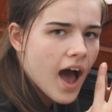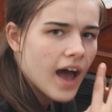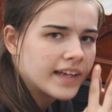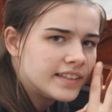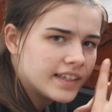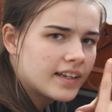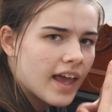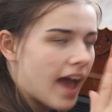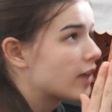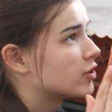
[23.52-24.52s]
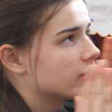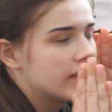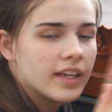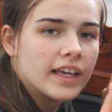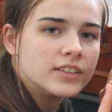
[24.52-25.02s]
I did
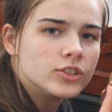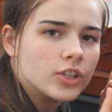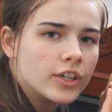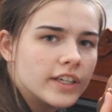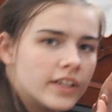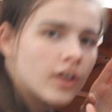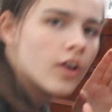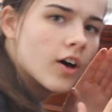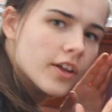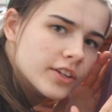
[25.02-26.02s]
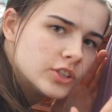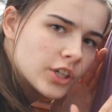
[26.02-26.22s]
actually get started on the